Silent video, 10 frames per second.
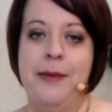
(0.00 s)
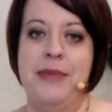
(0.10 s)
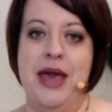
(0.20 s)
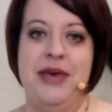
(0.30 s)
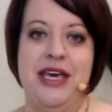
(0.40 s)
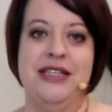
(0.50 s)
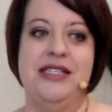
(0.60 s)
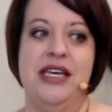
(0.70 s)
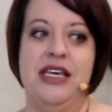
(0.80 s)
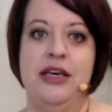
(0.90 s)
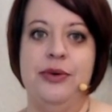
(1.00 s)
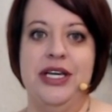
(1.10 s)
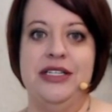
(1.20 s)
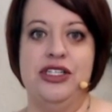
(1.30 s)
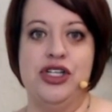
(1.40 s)
maybe
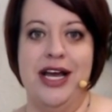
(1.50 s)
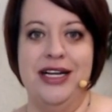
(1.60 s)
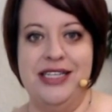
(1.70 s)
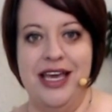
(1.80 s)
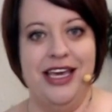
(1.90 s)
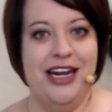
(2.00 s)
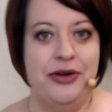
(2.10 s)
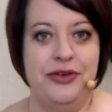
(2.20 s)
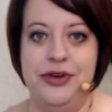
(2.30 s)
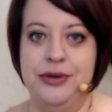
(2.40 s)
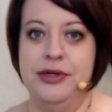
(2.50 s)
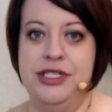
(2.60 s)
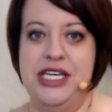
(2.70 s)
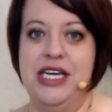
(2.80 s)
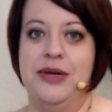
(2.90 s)
continuing to try to take it out of your
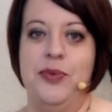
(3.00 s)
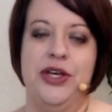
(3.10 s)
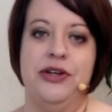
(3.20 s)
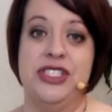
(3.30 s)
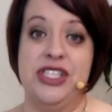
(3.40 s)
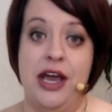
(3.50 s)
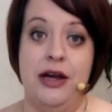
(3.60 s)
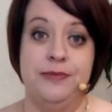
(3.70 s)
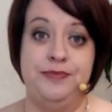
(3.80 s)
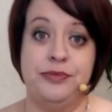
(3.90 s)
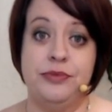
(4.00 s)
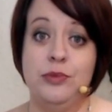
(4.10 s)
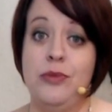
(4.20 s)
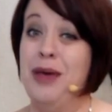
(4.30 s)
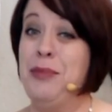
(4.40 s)
routine when you're scared,
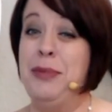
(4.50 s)
maybe